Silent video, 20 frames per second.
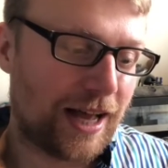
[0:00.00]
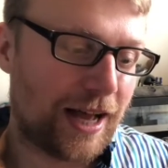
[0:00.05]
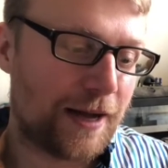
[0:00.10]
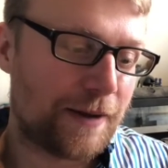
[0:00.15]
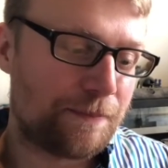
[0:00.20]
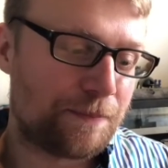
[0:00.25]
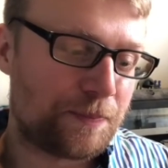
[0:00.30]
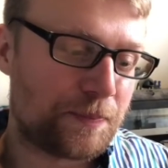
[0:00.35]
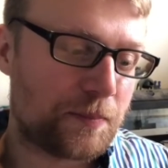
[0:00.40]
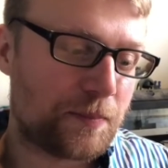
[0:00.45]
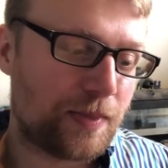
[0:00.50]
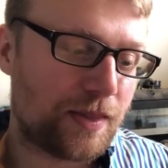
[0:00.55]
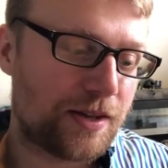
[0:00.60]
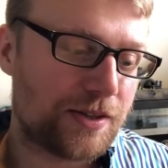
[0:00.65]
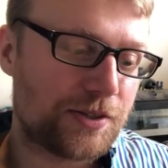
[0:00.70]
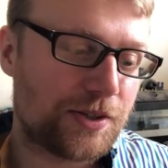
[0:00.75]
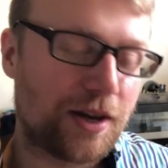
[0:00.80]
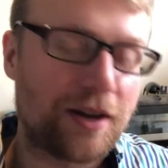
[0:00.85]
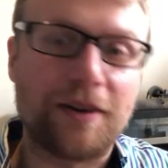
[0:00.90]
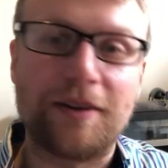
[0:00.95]

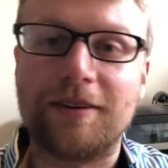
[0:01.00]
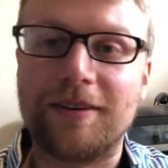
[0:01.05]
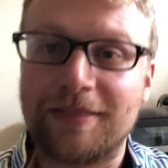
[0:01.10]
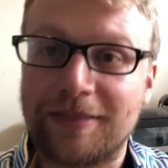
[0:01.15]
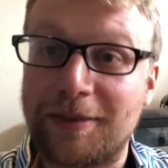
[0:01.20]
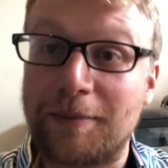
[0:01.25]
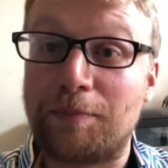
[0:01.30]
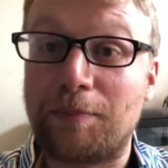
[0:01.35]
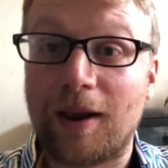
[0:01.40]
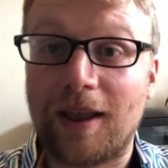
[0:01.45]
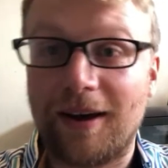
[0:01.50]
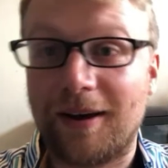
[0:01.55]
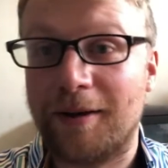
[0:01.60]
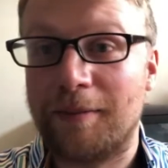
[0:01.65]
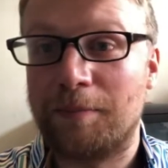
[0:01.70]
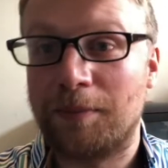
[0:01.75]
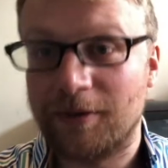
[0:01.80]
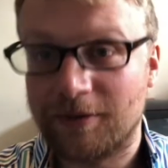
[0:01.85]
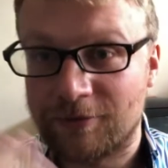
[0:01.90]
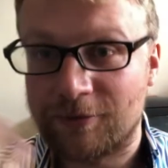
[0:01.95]
So the
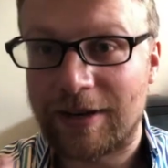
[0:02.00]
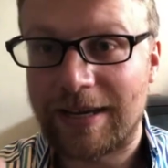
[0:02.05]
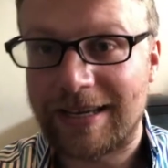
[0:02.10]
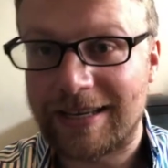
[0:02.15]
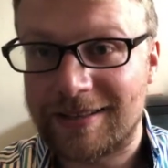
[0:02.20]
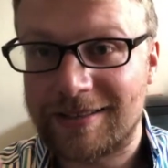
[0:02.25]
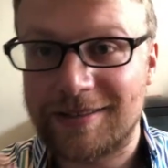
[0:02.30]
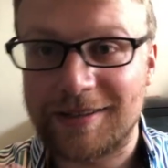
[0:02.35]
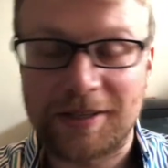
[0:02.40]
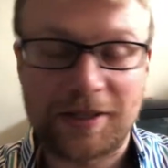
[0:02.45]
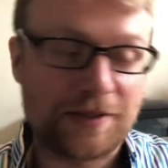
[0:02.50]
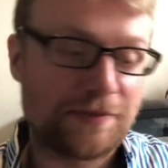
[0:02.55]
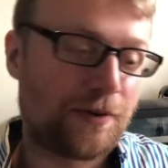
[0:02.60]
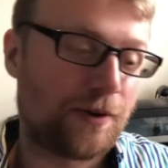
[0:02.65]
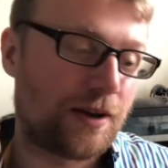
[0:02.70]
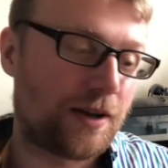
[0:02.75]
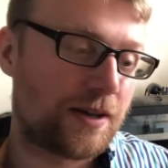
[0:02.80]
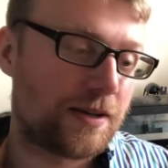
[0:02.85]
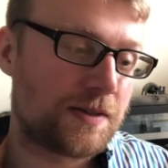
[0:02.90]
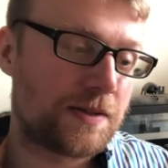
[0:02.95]
blurb reads as
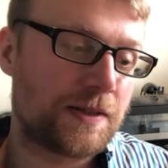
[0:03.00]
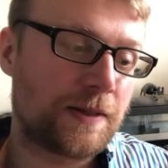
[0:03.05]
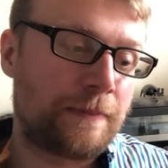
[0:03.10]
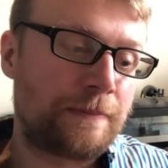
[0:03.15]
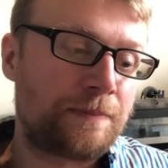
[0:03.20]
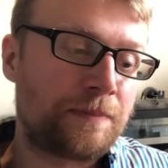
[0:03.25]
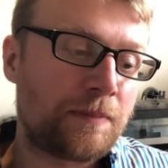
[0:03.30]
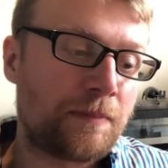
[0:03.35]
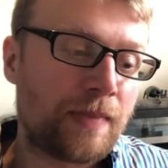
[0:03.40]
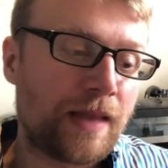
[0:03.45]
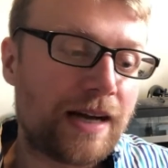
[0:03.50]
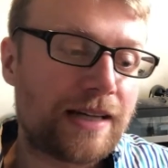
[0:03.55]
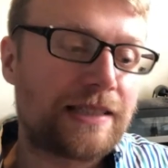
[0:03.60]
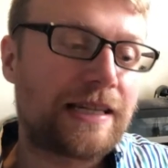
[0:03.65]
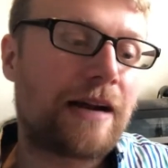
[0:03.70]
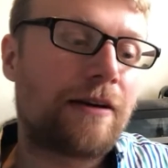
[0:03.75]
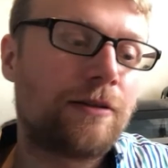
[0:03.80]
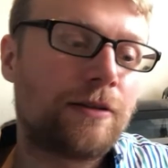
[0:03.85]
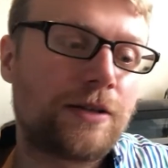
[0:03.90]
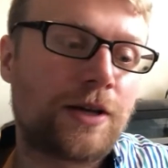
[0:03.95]
follows.
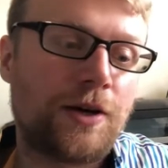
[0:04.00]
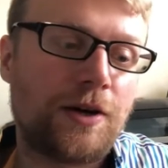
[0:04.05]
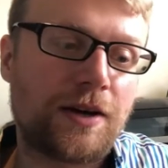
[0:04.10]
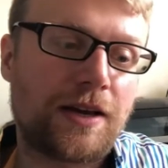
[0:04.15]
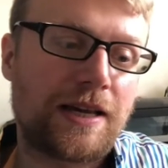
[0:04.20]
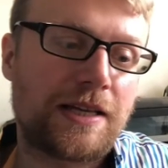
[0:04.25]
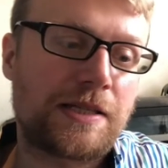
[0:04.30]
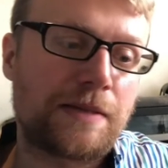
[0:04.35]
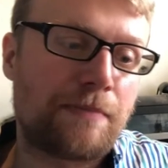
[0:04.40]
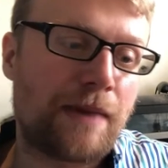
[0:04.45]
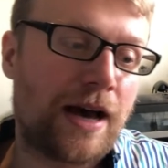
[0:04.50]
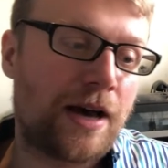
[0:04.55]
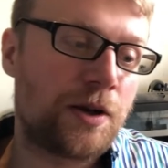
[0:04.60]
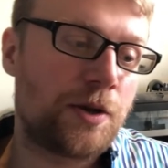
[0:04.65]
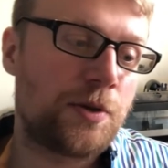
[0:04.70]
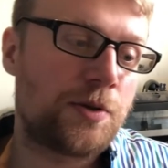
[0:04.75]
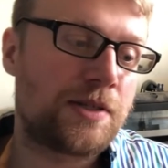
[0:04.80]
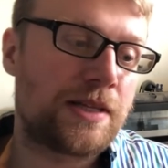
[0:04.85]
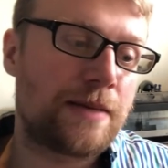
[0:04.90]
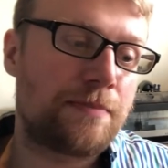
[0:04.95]
Darryl Cook is a man
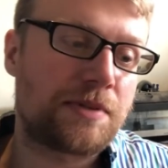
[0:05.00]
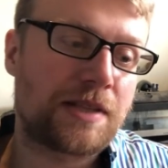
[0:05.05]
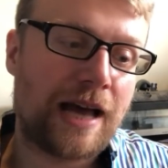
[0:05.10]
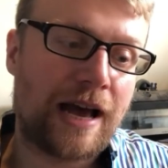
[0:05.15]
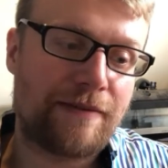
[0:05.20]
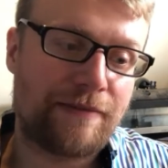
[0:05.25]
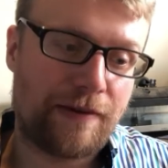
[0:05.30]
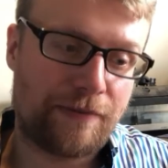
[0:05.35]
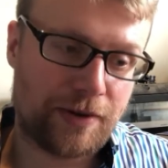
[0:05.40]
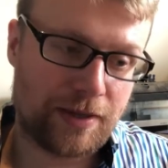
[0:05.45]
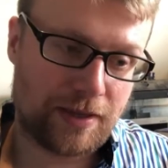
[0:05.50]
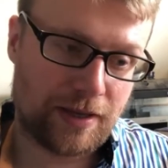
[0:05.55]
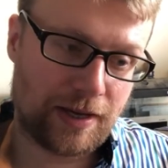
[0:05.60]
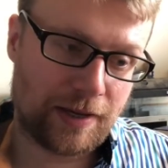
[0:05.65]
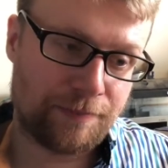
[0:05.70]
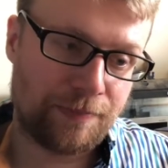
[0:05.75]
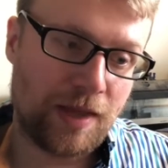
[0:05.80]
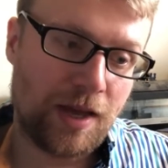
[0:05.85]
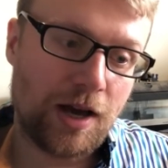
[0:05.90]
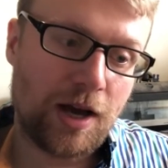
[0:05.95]
who seems to have
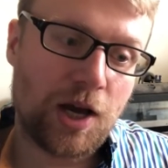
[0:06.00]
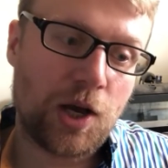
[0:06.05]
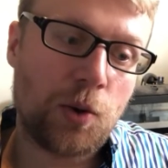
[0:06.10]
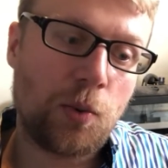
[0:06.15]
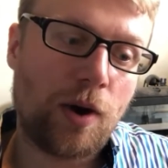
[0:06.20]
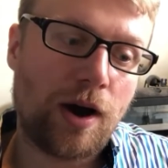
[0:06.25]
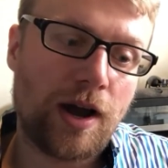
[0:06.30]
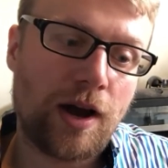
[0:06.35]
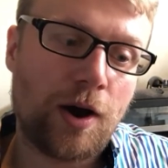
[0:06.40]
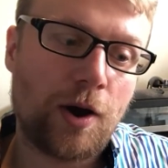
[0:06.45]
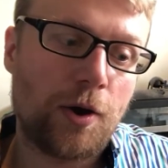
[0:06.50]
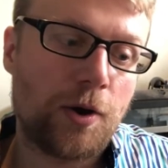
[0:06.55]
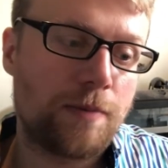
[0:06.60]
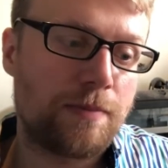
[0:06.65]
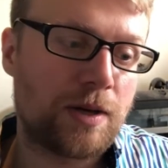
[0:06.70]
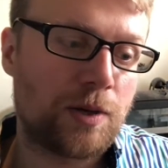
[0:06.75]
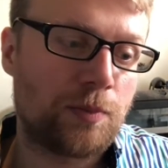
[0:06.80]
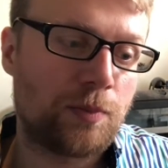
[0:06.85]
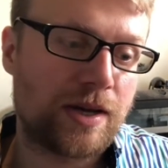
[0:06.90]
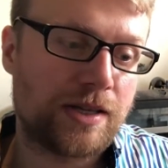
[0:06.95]
everything. A quiet
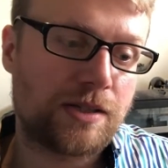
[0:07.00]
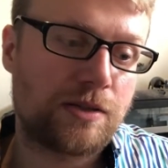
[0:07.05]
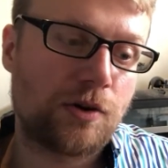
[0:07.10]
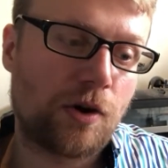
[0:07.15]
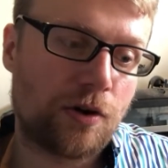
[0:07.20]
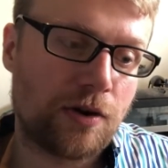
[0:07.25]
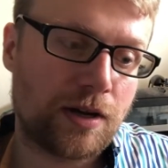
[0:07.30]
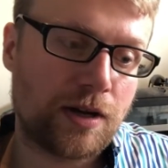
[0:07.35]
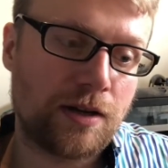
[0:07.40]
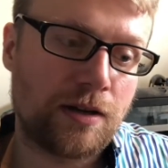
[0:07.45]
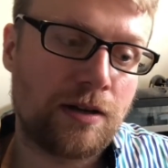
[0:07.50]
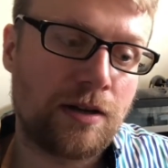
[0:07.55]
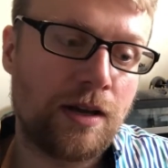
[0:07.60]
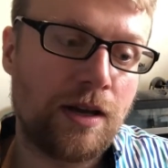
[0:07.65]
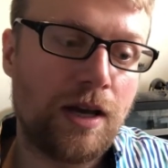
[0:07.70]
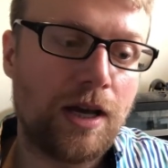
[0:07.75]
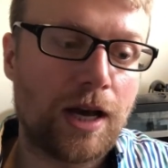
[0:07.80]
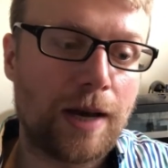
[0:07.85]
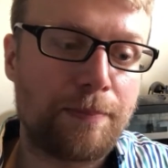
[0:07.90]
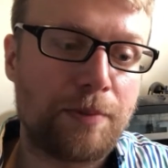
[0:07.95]
home in Western Oregon,
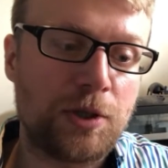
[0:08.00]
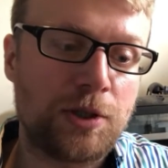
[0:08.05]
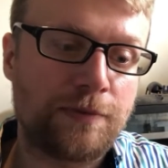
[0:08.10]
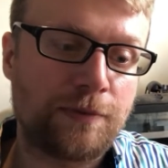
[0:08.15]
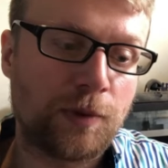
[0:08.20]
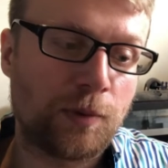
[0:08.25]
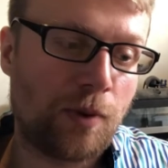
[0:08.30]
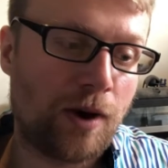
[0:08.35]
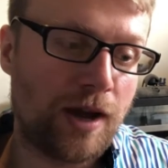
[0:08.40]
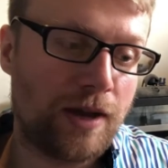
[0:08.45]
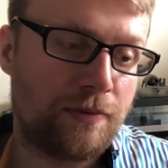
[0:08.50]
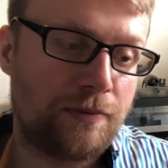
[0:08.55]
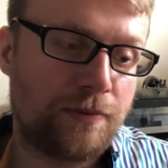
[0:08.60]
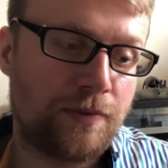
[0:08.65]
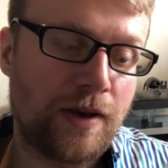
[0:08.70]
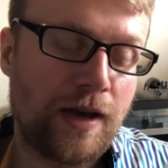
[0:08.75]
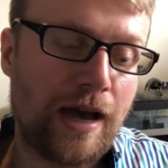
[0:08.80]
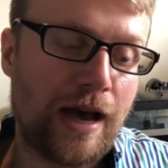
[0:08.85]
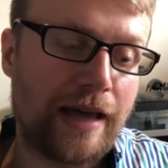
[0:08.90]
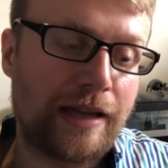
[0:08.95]
a beautiful
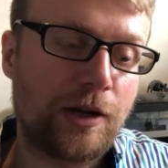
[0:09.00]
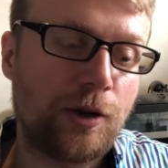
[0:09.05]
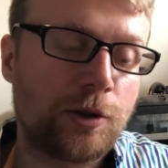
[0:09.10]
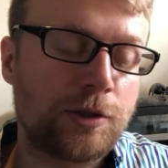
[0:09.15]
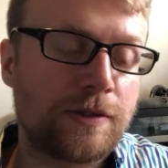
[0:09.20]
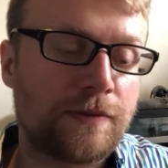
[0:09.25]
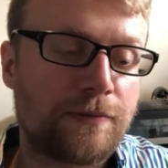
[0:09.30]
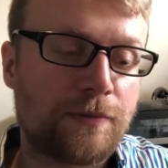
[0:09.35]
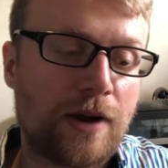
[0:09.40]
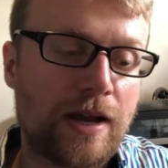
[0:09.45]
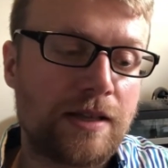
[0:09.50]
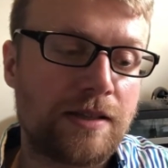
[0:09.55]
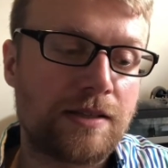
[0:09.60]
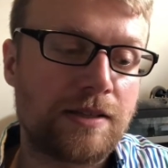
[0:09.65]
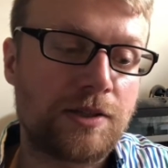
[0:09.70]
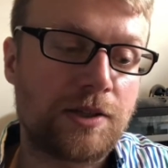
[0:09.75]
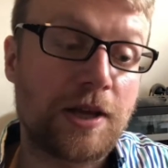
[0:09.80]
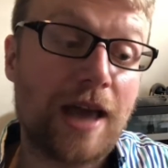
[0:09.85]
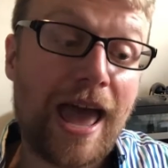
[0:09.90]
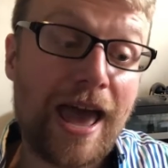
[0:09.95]
wife, and a lot of
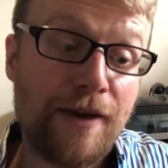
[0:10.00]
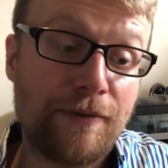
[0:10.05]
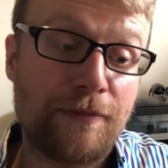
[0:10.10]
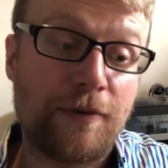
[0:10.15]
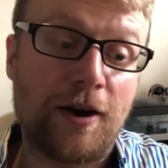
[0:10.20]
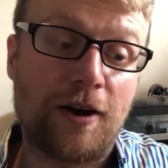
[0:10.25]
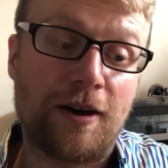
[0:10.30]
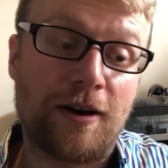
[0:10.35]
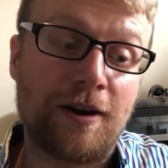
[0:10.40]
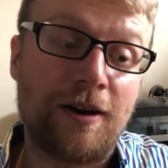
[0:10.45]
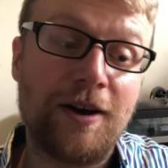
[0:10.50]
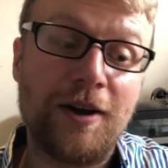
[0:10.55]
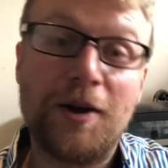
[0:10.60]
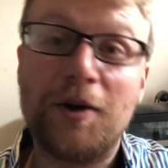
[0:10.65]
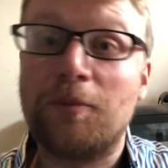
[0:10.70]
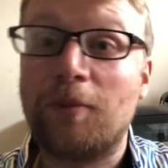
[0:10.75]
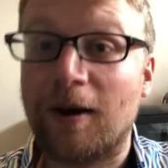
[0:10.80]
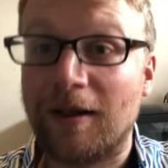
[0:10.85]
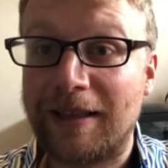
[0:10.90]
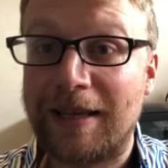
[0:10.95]
friends to F her
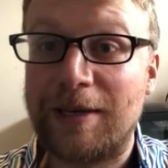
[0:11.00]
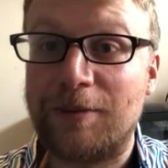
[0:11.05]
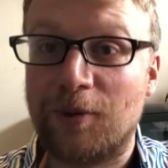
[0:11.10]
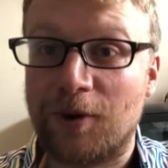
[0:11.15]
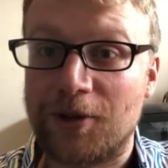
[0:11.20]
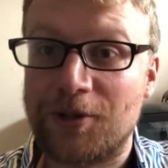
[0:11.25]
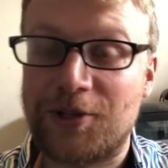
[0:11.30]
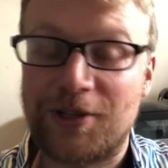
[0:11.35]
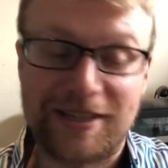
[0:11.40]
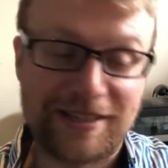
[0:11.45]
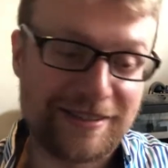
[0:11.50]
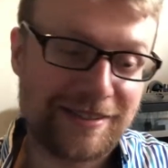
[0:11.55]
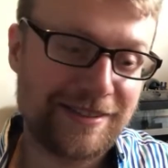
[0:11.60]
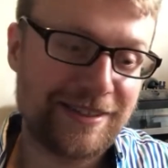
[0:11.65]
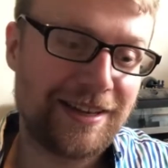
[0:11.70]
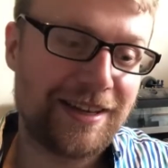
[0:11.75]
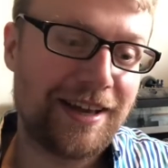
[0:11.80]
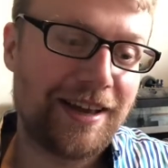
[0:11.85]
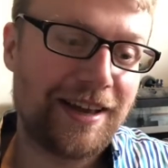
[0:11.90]
while he watches.